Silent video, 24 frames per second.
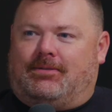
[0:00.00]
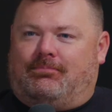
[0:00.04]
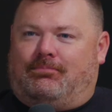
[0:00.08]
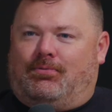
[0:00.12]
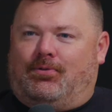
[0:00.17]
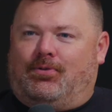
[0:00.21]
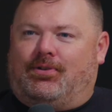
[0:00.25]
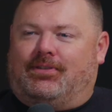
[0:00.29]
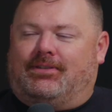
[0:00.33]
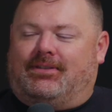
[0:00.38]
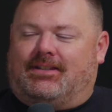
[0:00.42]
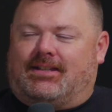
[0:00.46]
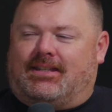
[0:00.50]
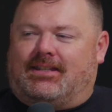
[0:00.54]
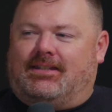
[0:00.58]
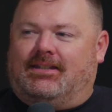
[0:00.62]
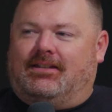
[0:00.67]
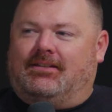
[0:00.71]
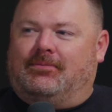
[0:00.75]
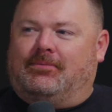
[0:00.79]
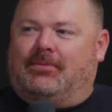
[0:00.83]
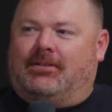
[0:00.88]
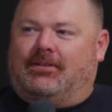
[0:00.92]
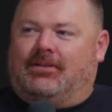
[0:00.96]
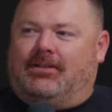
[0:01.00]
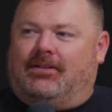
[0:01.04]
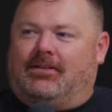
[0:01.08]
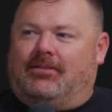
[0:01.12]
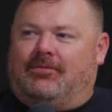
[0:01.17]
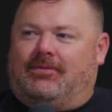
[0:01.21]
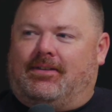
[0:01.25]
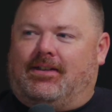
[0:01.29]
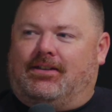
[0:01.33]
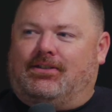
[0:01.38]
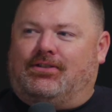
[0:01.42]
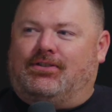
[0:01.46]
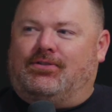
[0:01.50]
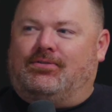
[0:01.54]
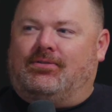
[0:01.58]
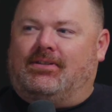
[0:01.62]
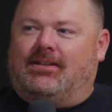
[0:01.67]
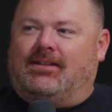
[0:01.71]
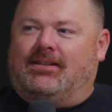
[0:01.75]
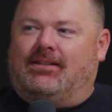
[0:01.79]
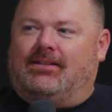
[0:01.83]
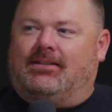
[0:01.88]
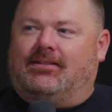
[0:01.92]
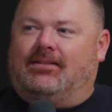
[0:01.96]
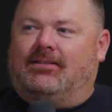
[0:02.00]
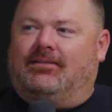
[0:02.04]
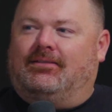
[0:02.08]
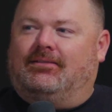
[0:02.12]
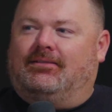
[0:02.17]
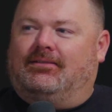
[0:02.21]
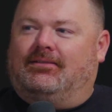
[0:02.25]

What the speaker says: broken the stigma of that you need